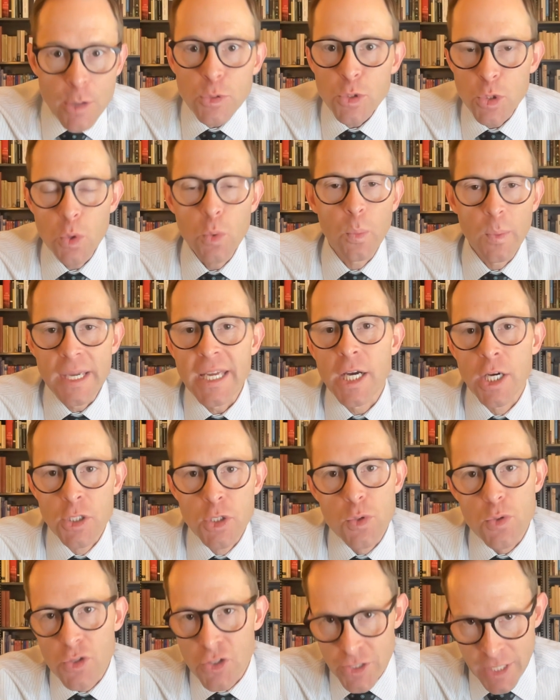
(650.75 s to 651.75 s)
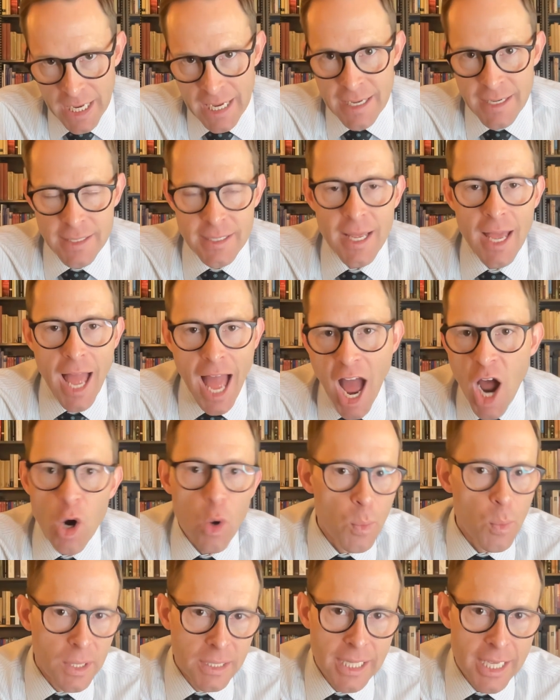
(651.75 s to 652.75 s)
do we understand our
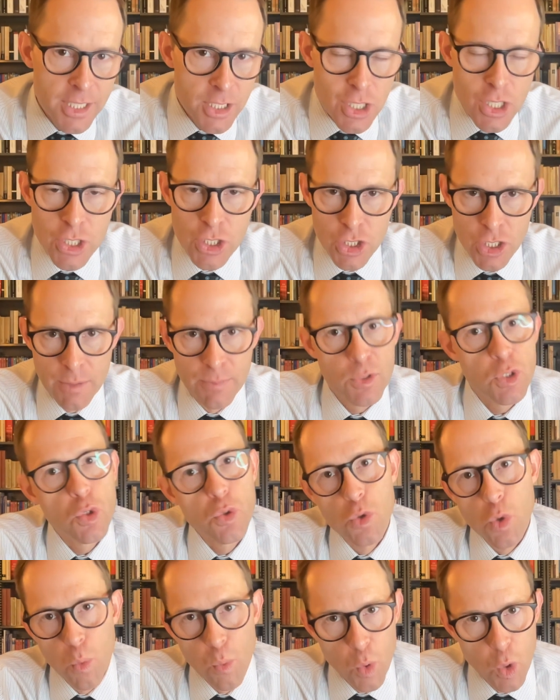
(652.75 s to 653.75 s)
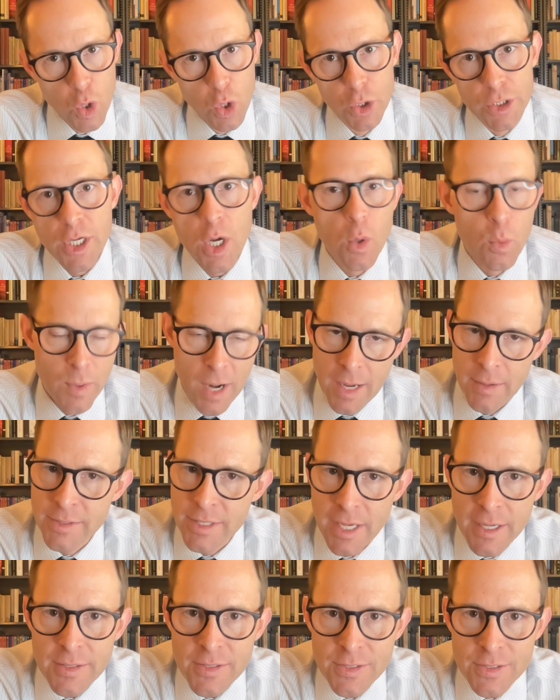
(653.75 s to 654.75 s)
relationship to the world around
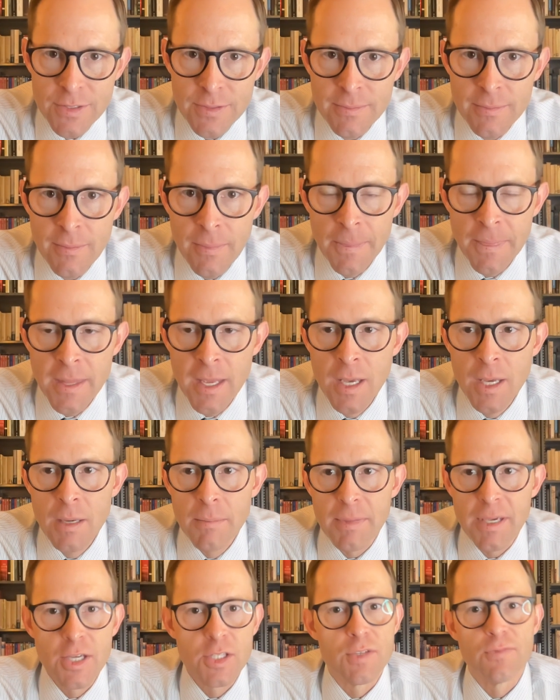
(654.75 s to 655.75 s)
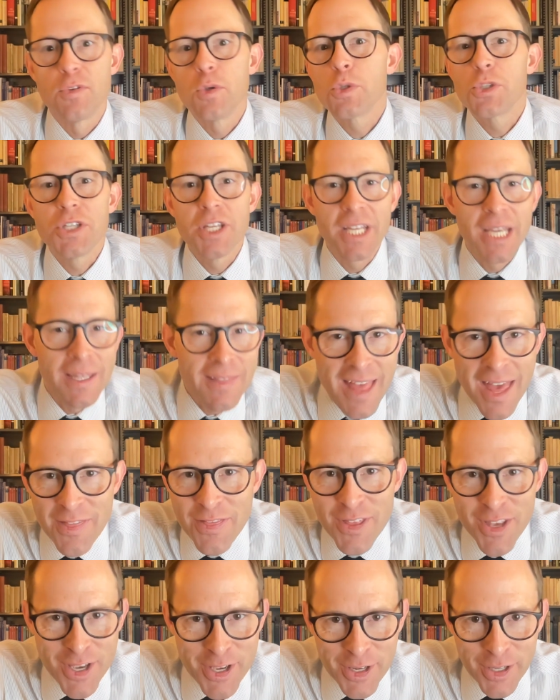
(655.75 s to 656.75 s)
us? Because if you're sitting in that
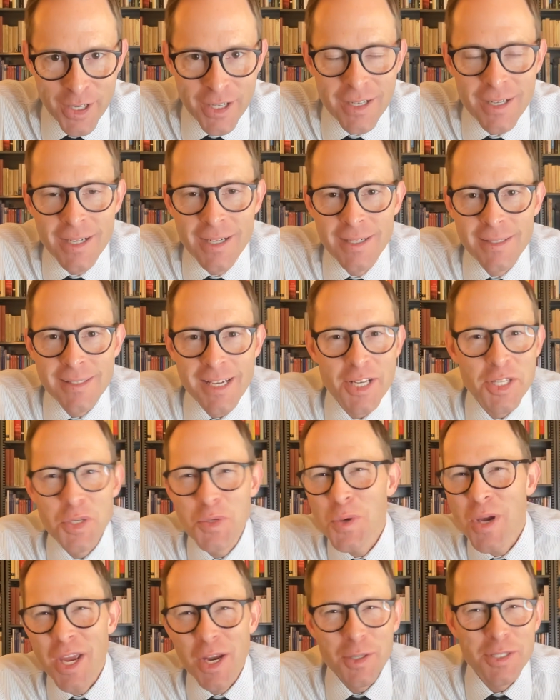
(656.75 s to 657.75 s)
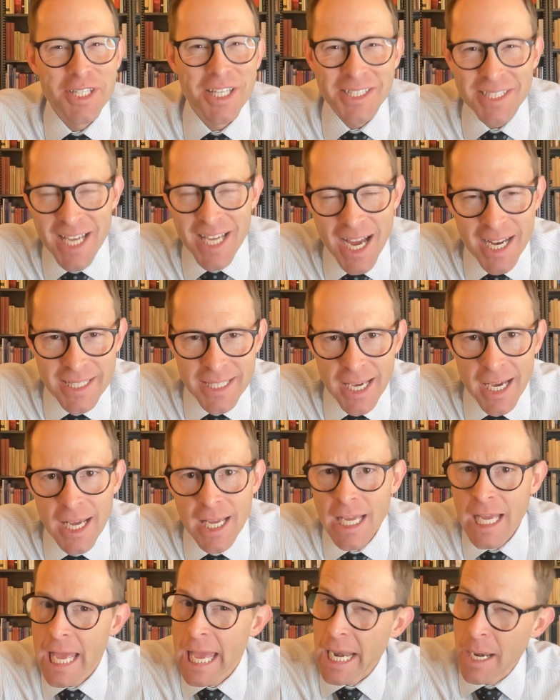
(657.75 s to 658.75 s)
theater and you hear Titania,
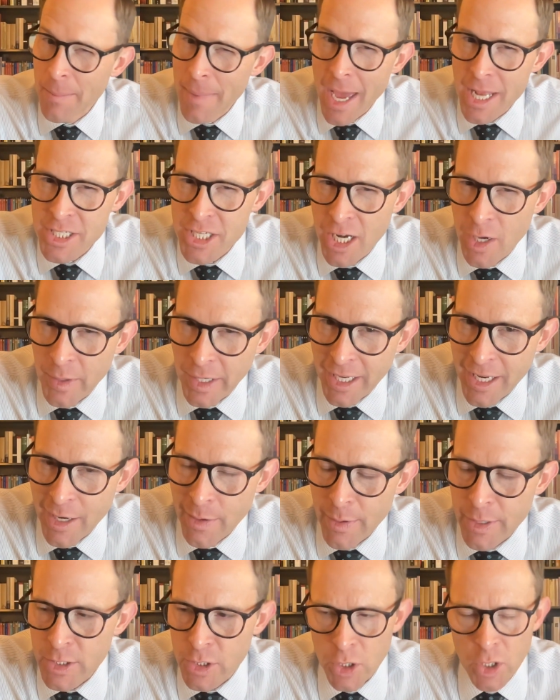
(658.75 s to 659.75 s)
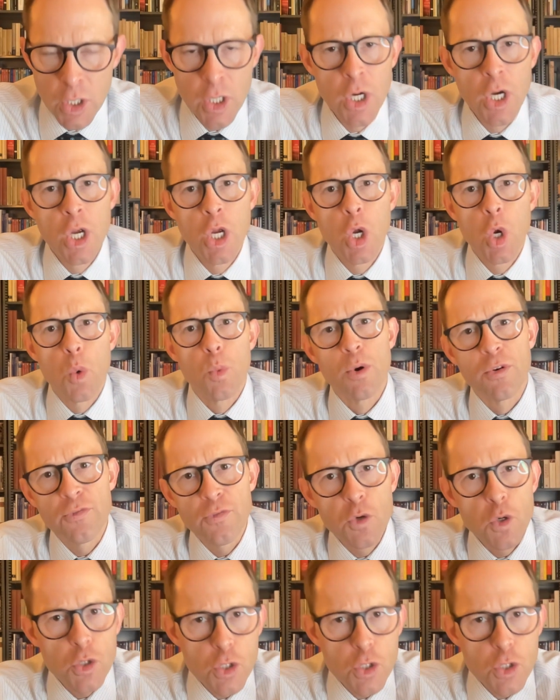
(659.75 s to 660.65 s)
an imaginary character, refer